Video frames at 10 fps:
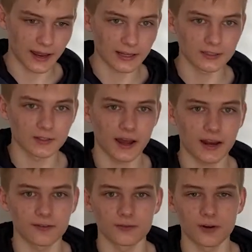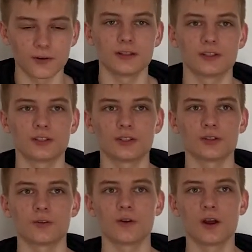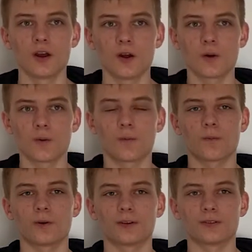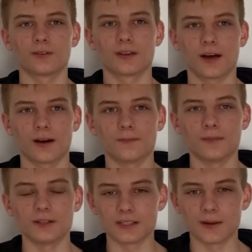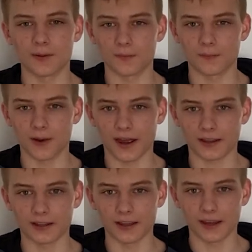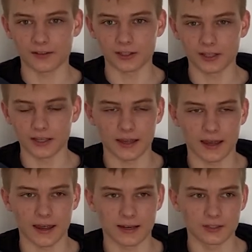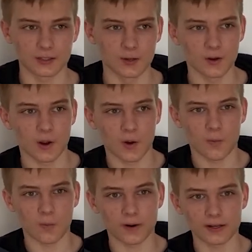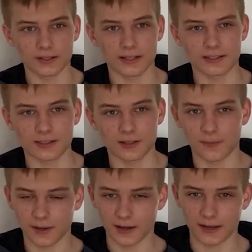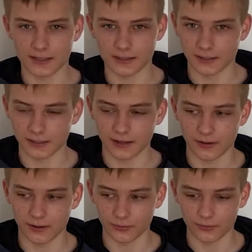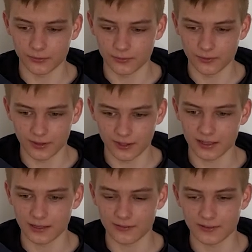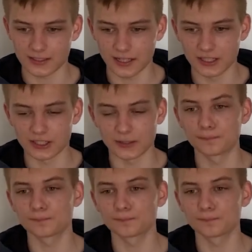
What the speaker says: has kind of grown into, well, me stepping back and looking at what is the big idea of the Infix engine.